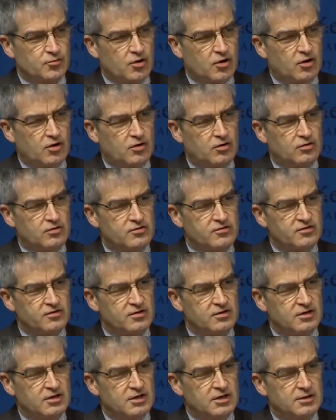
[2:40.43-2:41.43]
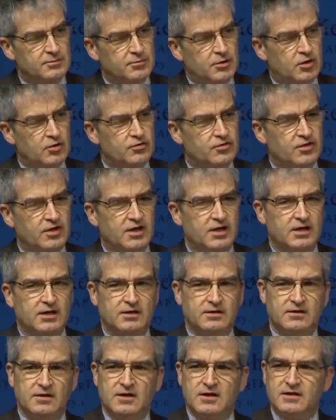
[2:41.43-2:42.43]
roles, both
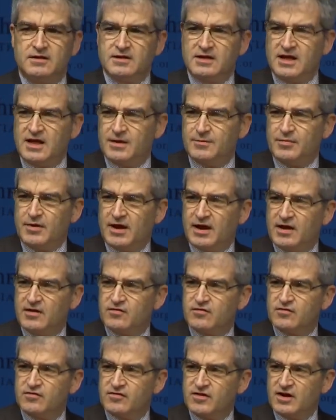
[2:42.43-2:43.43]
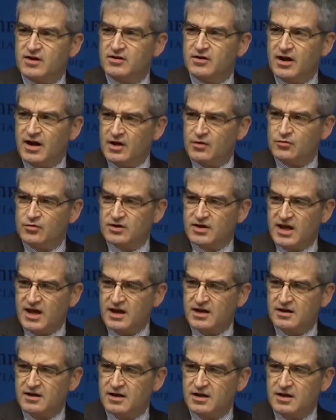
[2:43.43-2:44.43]
in the campaigns of Senator Edward
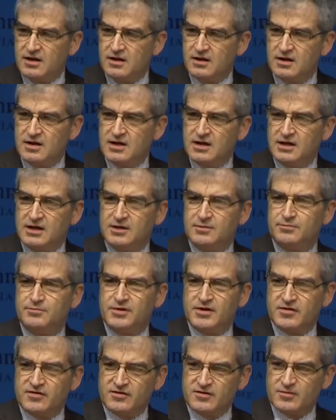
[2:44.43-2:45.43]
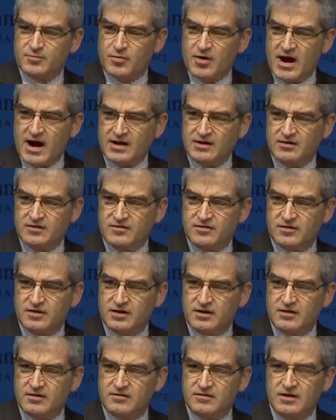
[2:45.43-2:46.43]
Kennedy, in business
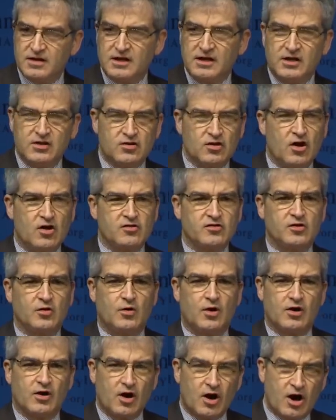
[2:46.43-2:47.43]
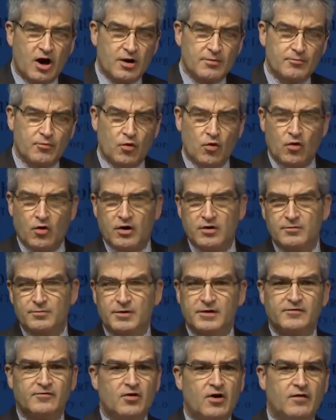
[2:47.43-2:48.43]
practices. He's also on our board and
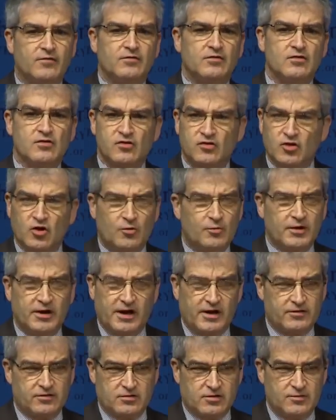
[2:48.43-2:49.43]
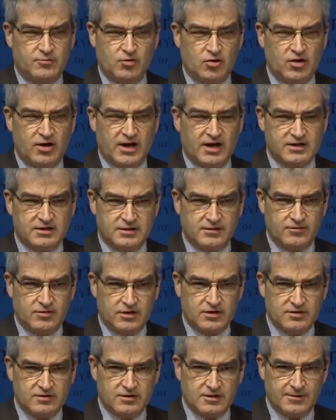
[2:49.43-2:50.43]
been involved in so many other community
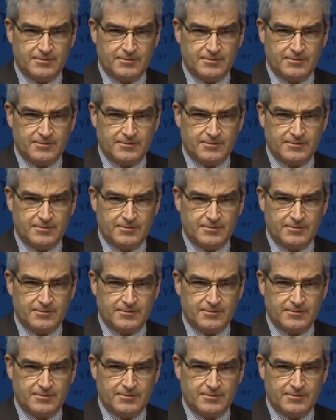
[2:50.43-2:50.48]
activities.